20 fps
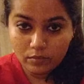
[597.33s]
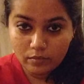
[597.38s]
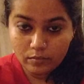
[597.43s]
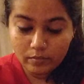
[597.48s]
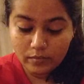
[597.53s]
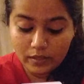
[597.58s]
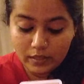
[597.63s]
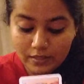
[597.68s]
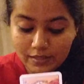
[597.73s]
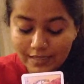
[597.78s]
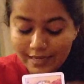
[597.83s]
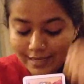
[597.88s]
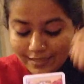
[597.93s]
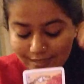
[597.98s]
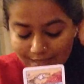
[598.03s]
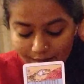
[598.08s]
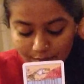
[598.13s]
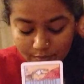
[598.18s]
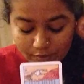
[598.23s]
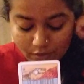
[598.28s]
But his next
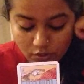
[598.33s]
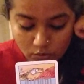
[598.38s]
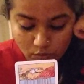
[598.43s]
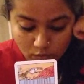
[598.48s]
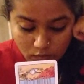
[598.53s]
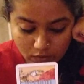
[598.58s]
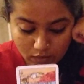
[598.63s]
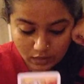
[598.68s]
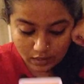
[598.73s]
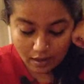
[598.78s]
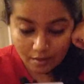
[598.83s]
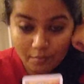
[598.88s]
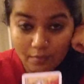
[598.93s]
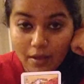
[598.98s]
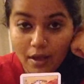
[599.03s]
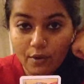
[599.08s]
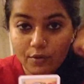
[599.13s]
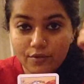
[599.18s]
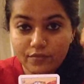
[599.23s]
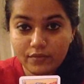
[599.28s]
step is to come
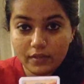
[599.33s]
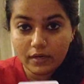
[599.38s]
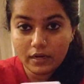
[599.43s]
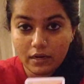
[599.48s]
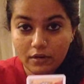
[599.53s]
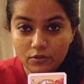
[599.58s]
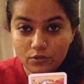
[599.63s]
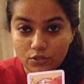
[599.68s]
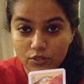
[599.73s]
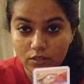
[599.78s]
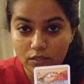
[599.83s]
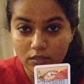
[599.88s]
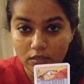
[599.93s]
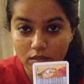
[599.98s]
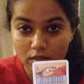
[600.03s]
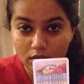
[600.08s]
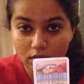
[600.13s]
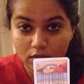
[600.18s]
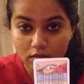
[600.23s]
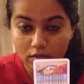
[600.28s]
out of that energy
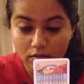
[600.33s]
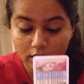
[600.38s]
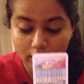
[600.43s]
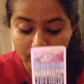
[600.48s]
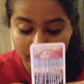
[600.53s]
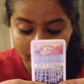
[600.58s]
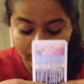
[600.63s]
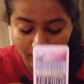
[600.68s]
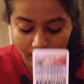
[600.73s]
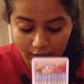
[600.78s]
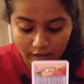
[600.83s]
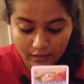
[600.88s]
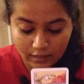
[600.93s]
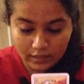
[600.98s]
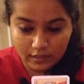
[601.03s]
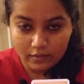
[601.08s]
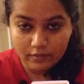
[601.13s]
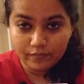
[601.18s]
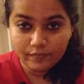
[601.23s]
entirely.